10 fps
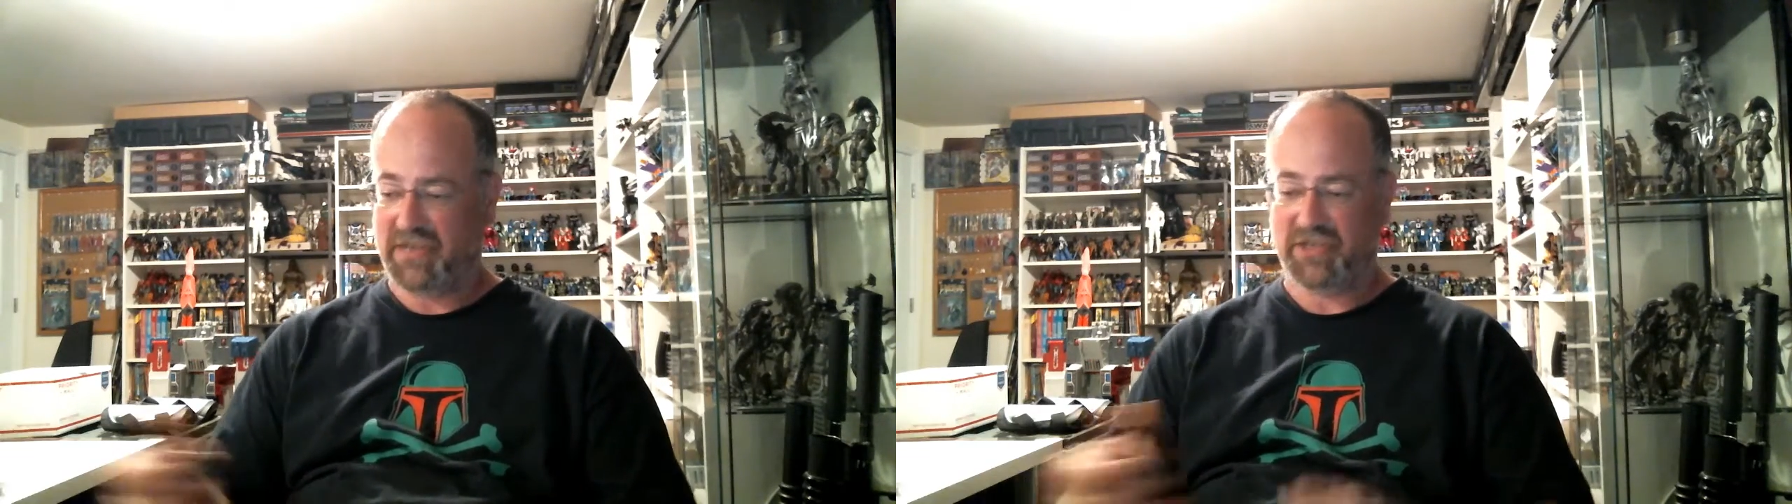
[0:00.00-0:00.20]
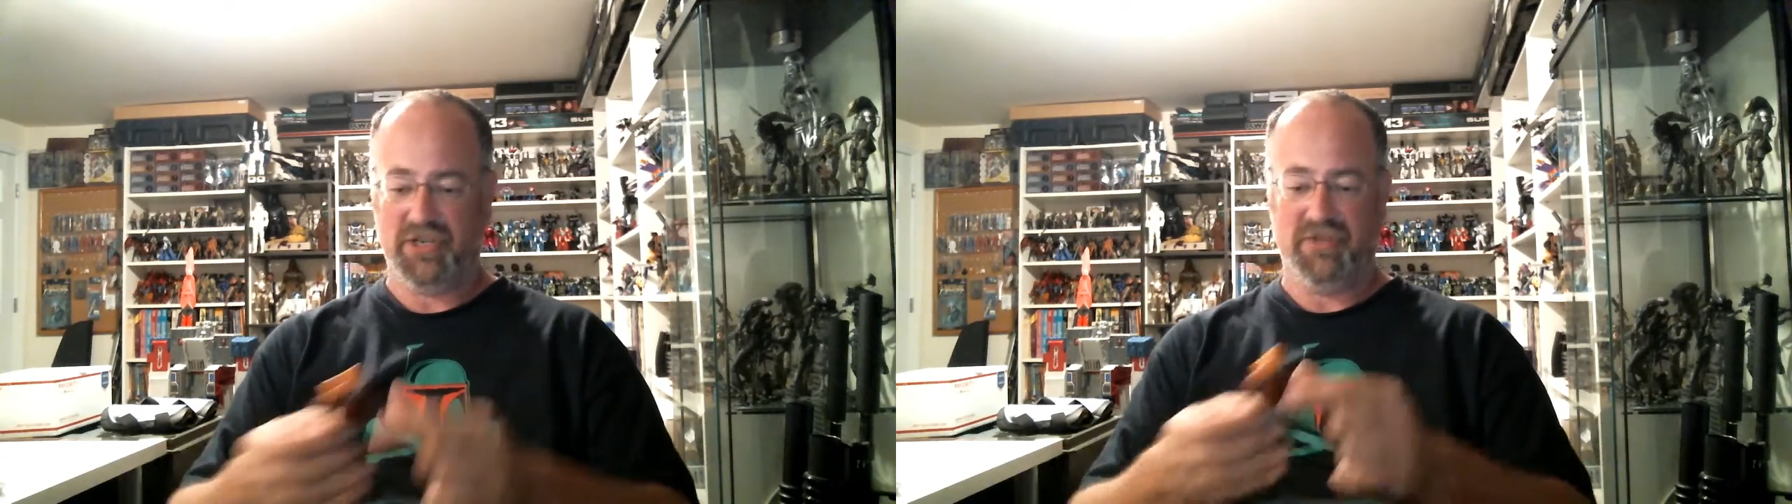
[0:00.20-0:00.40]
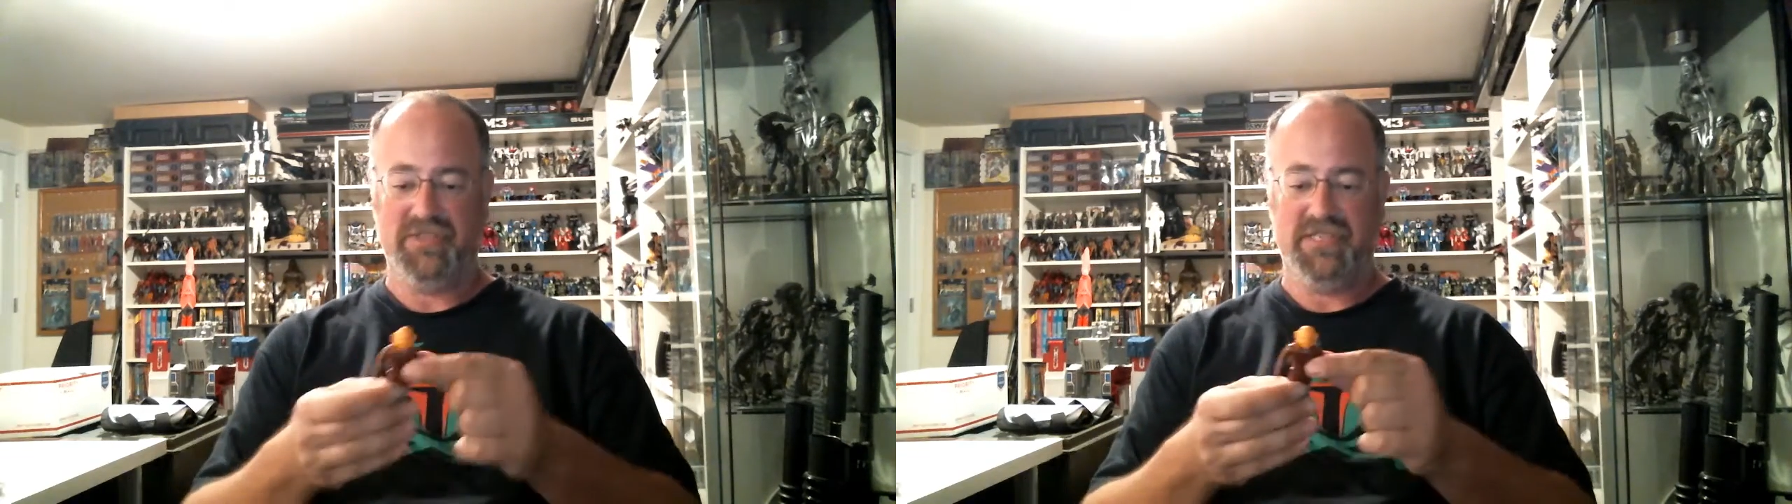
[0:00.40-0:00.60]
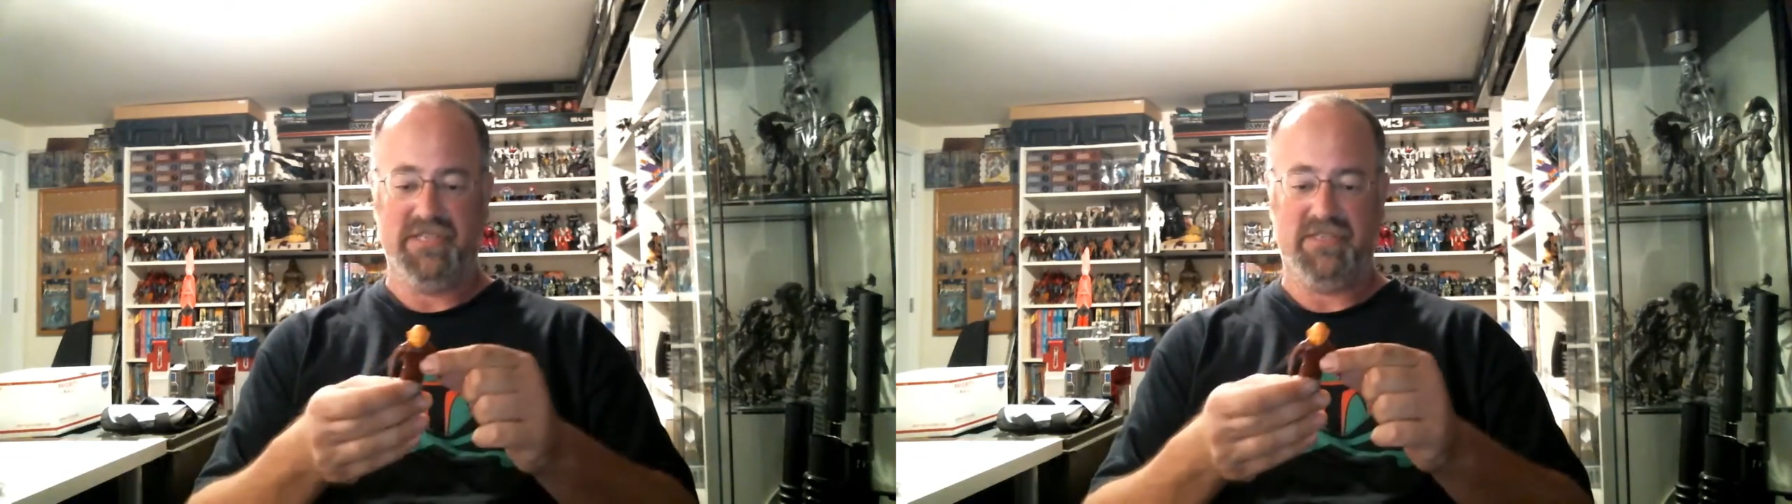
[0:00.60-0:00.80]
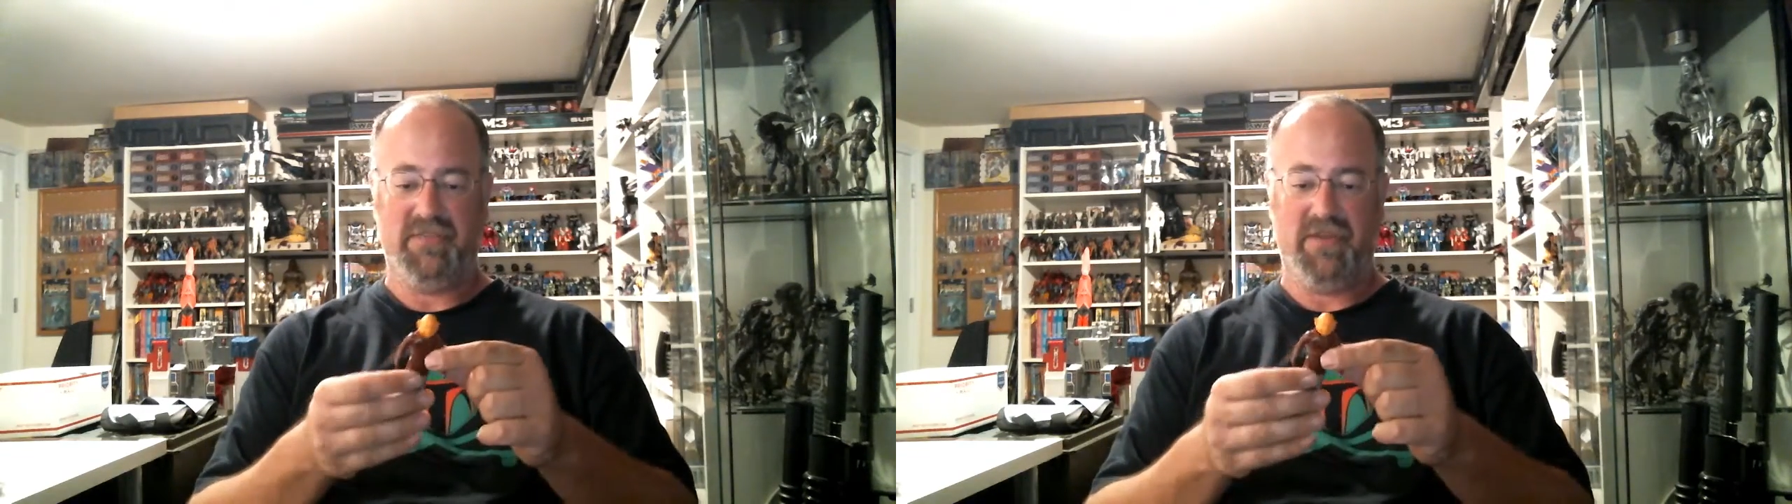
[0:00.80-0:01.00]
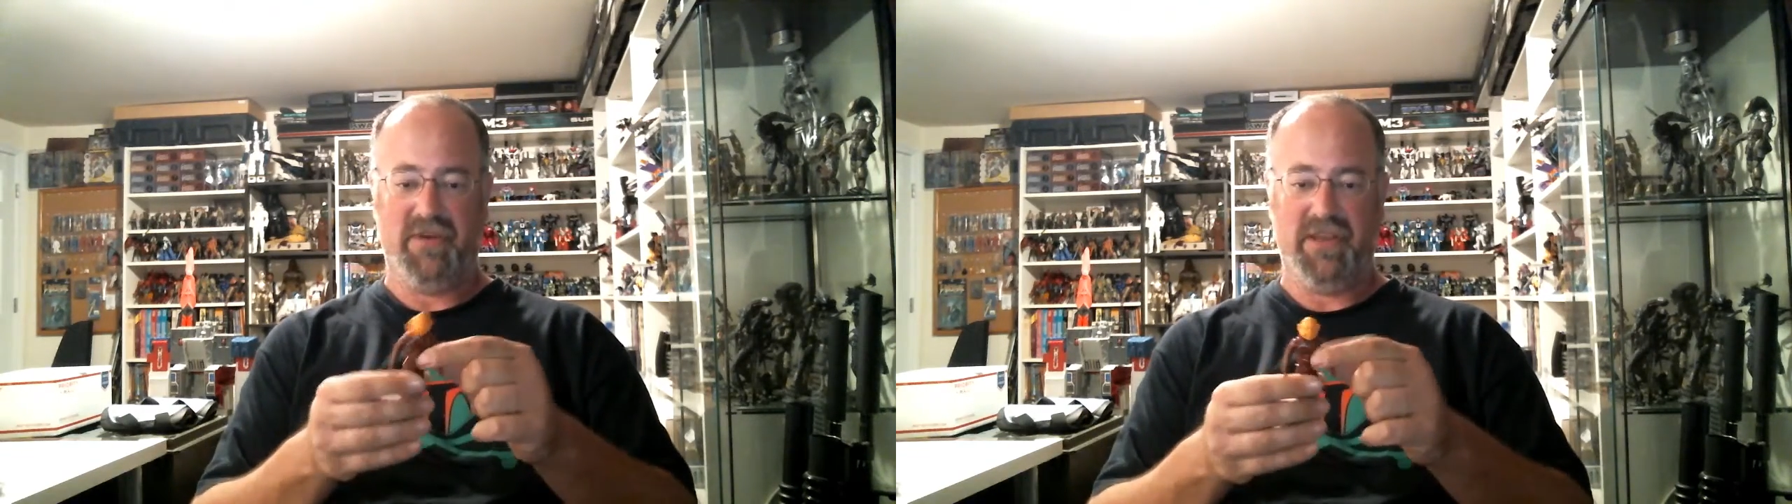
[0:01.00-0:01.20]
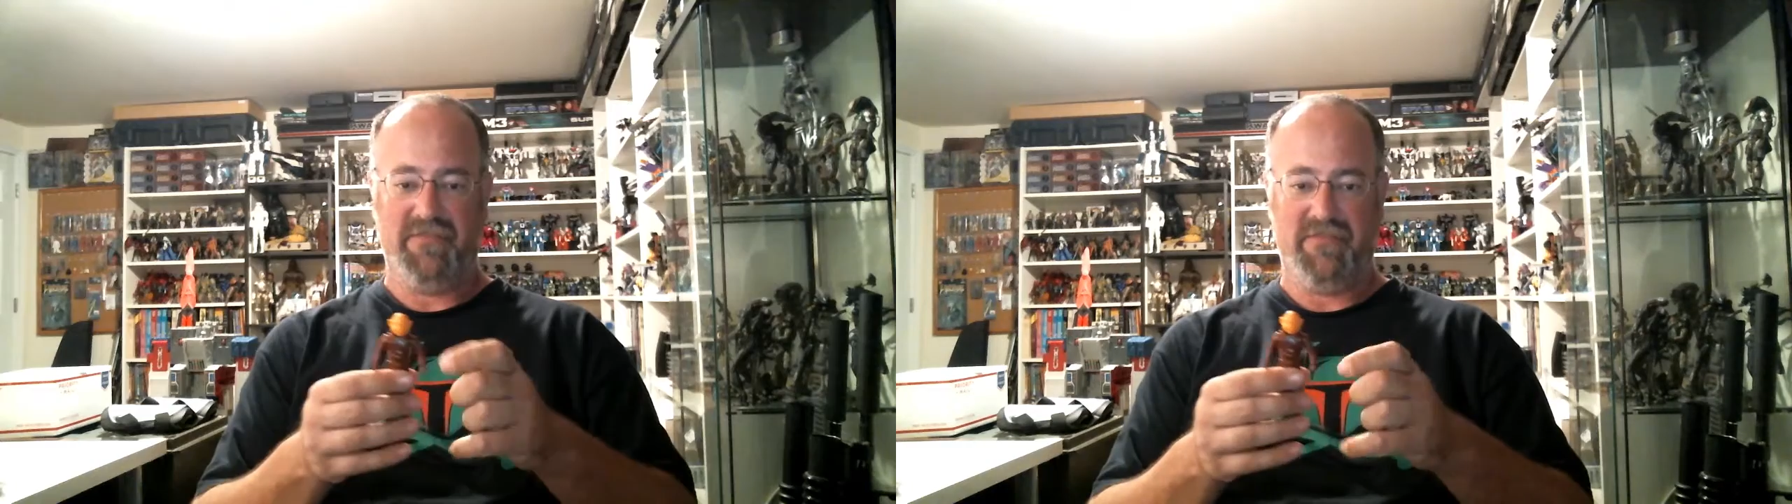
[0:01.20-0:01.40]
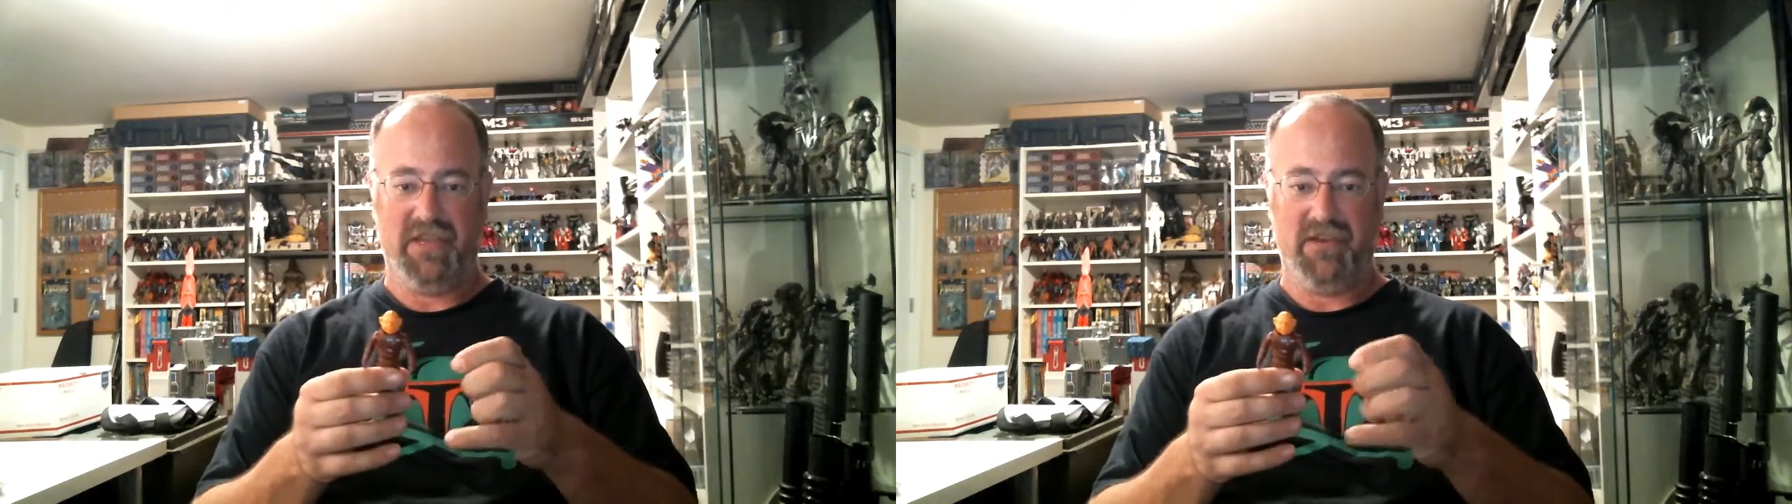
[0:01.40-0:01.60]
chose this to be one of the
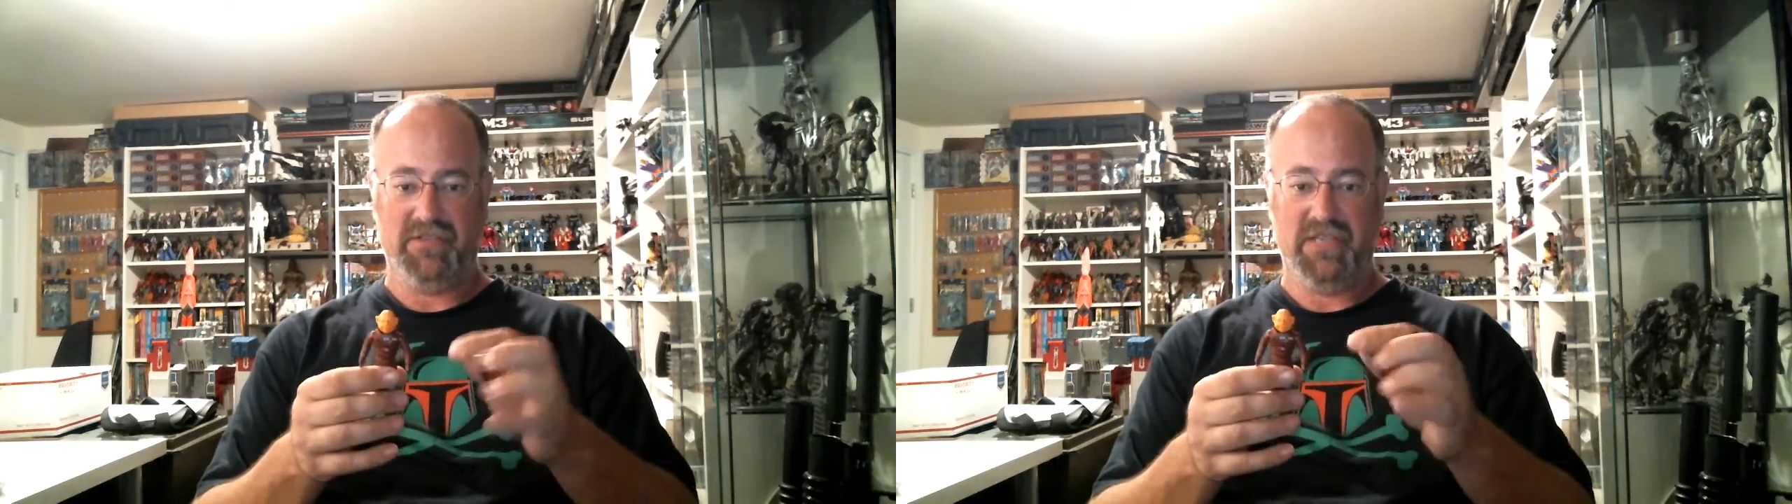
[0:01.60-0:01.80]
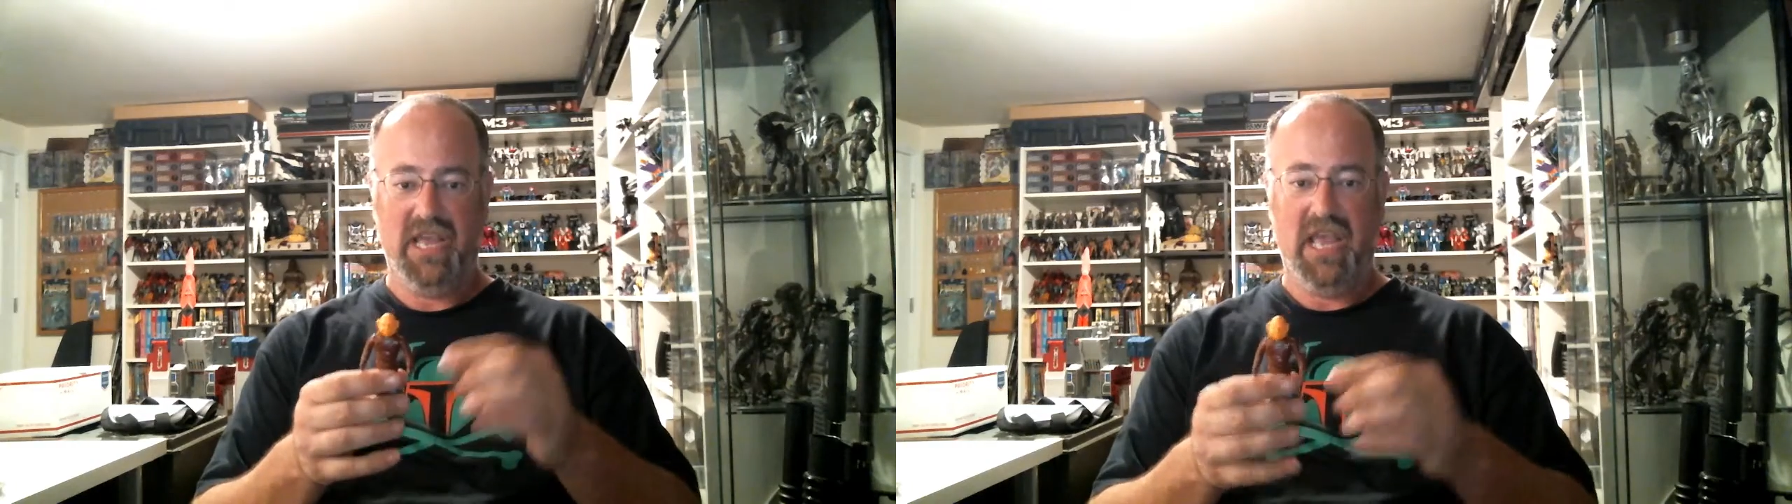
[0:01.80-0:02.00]
figures.